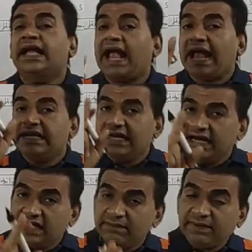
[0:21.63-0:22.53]
And
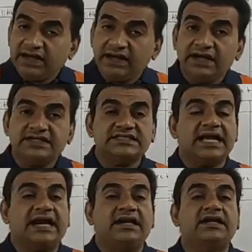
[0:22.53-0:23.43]
independent is
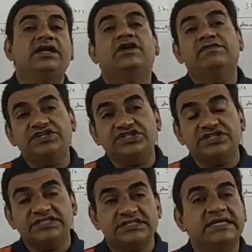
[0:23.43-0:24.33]
that which
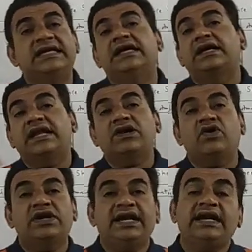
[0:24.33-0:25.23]
is
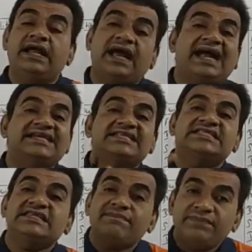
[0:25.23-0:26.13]
recorded at
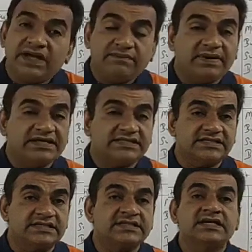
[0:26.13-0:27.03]
separate
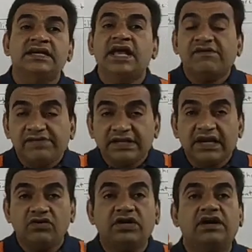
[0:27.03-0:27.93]
places
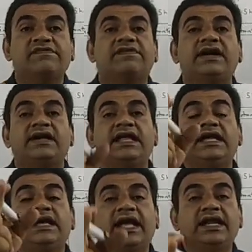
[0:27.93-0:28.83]
without
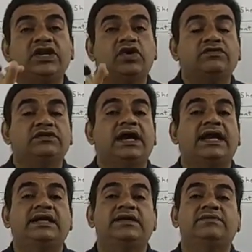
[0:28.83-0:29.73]
affecting any of the
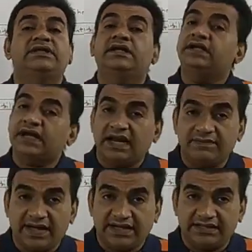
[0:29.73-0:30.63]
item in the trial
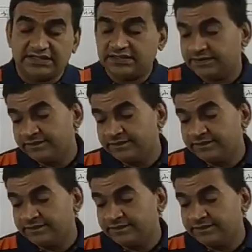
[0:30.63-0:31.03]
balance.